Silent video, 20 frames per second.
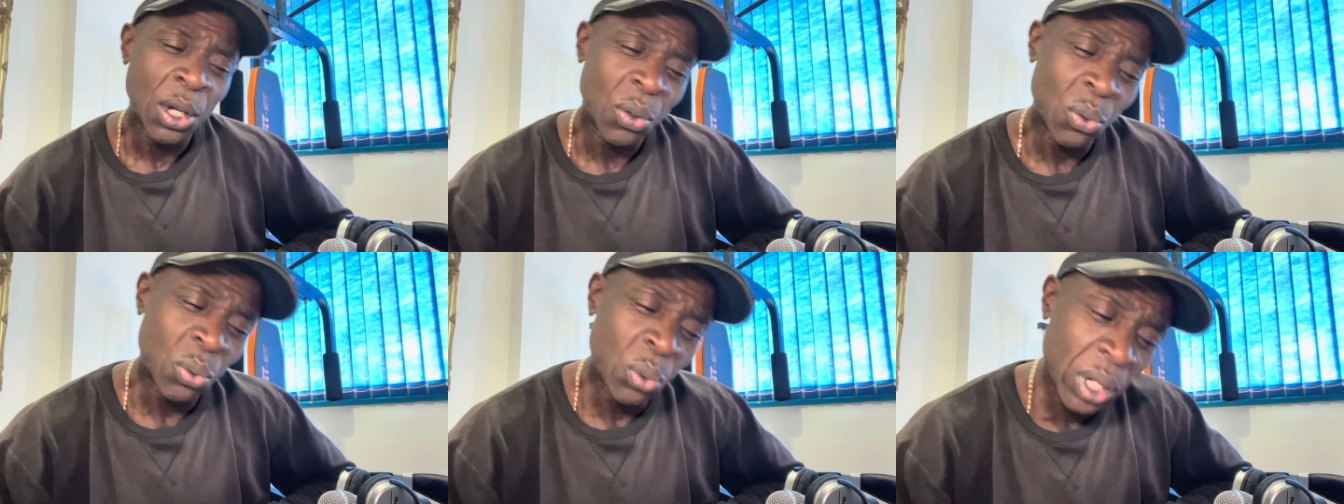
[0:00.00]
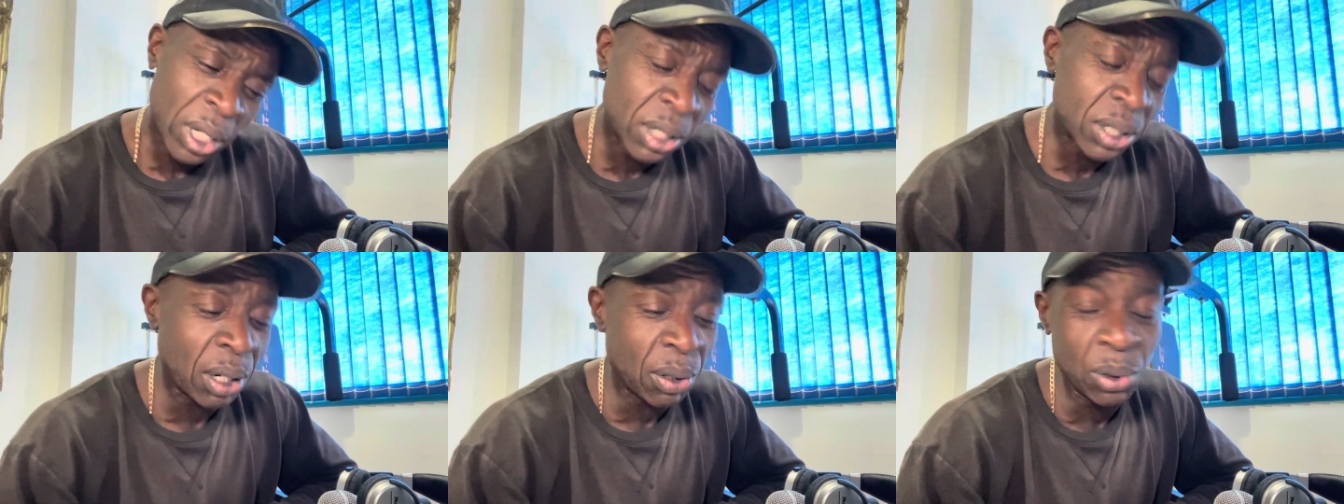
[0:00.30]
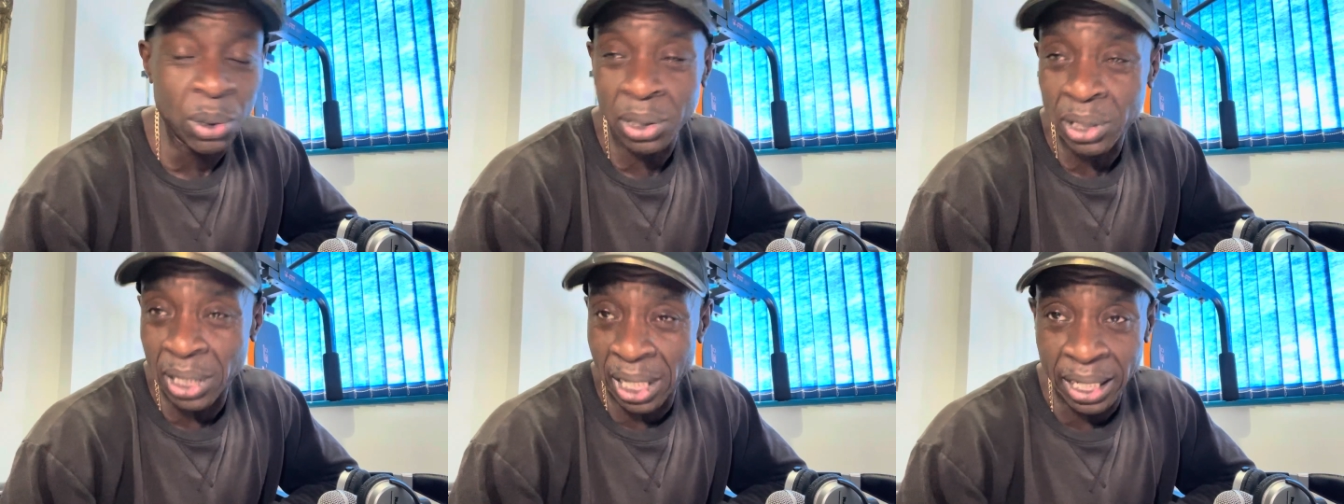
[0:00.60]
Wilco
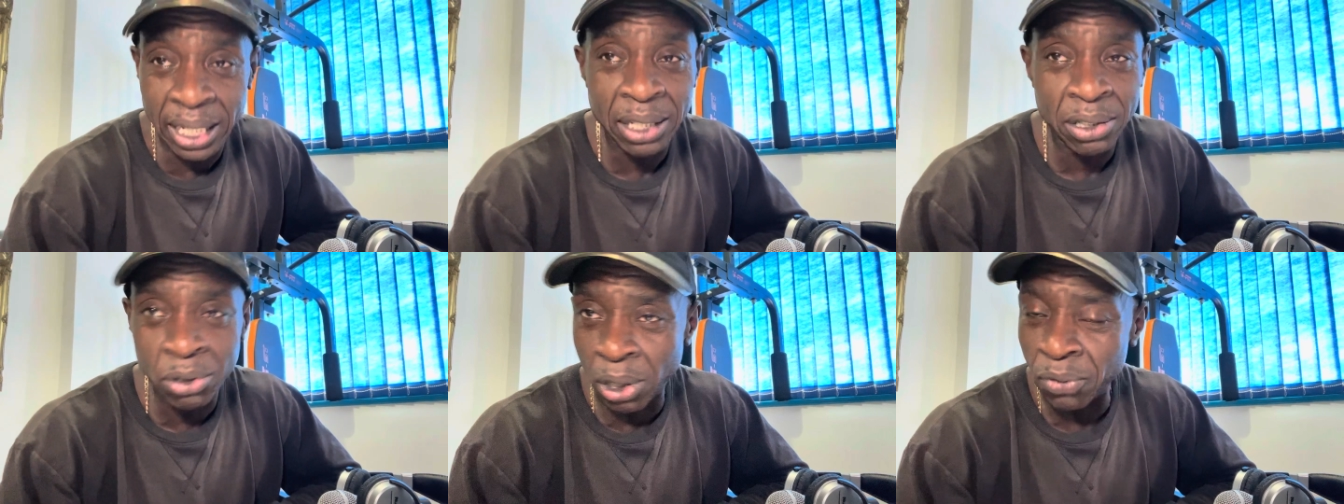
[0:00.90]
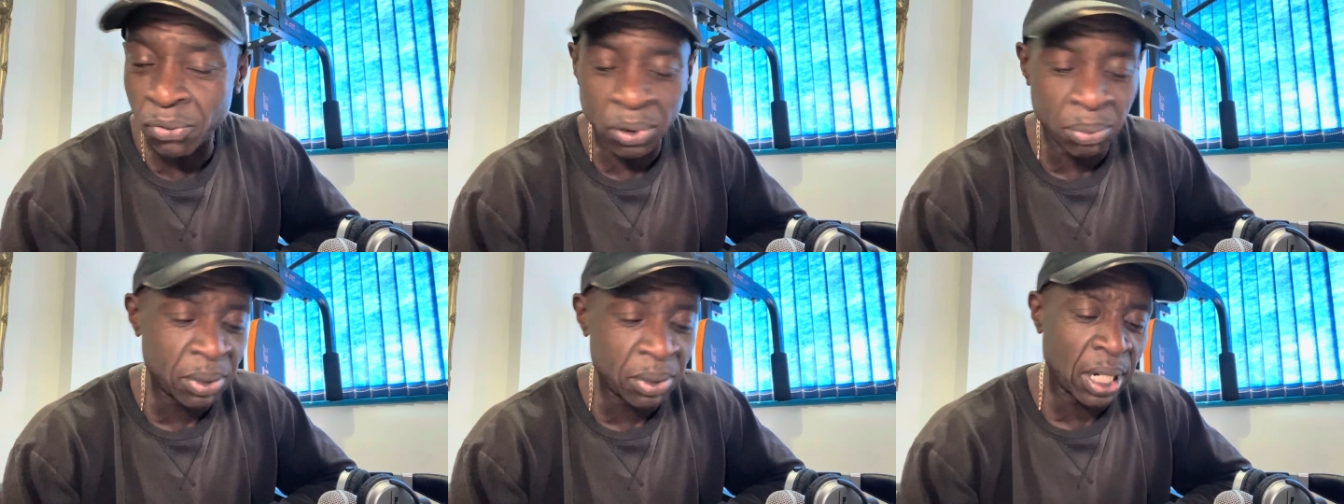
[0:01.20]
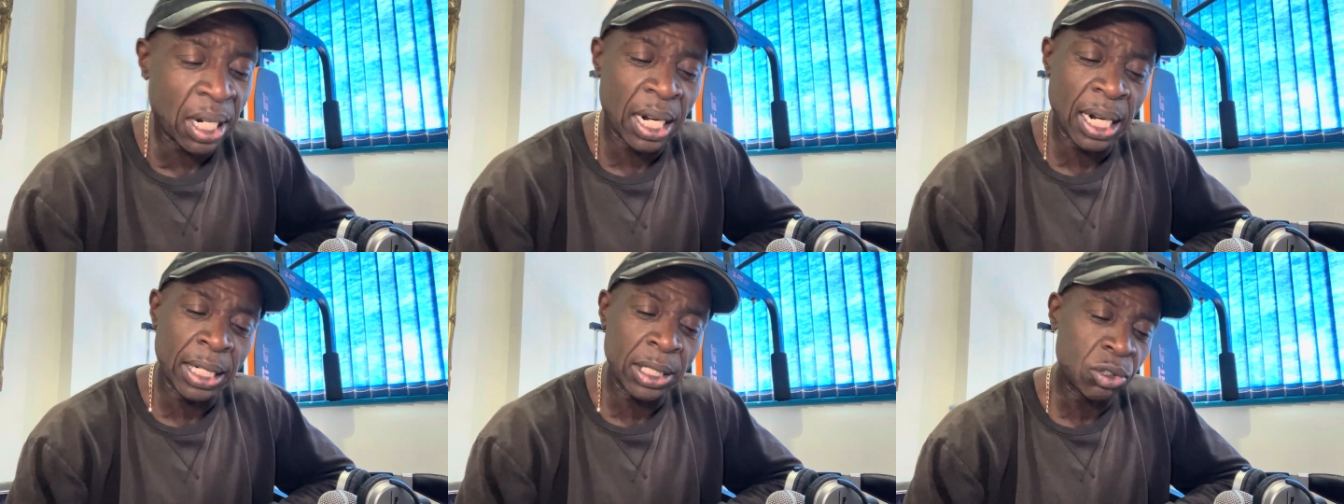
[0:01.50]
looks like it's gone from the
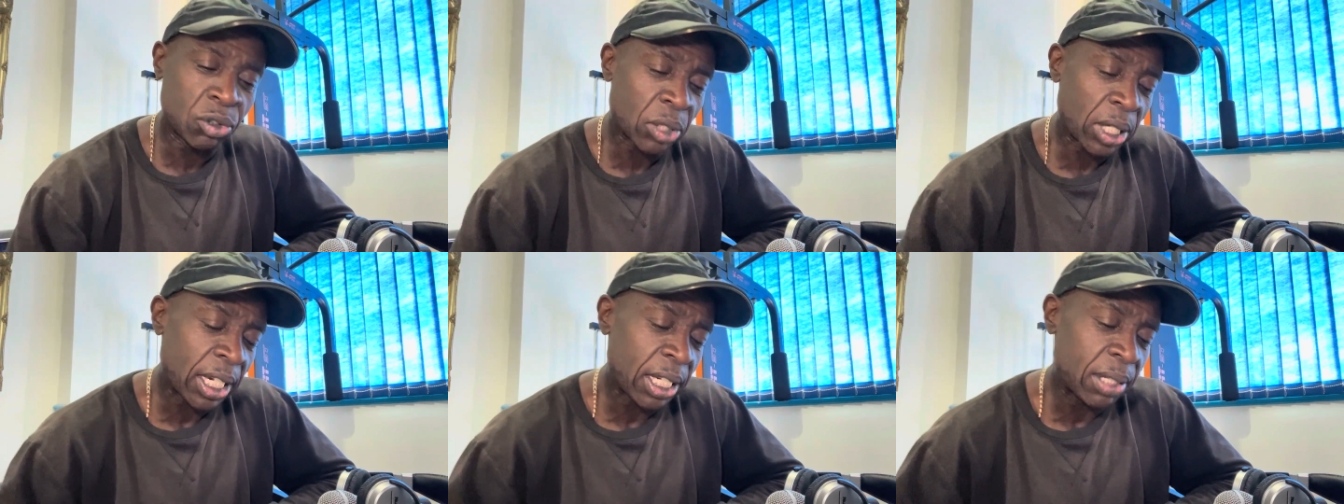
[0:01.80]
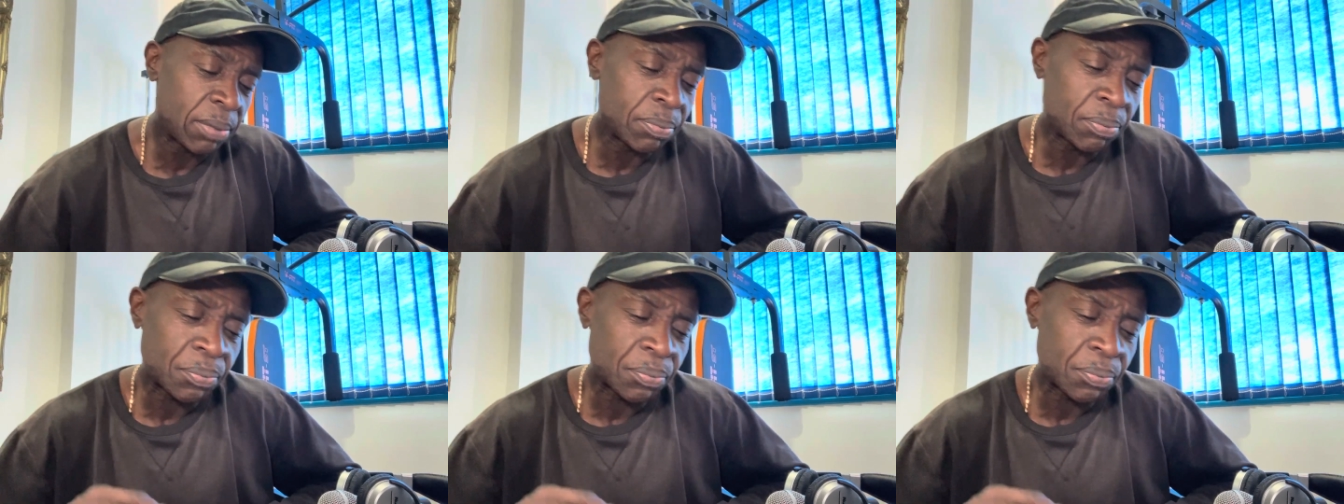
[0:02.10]
high street.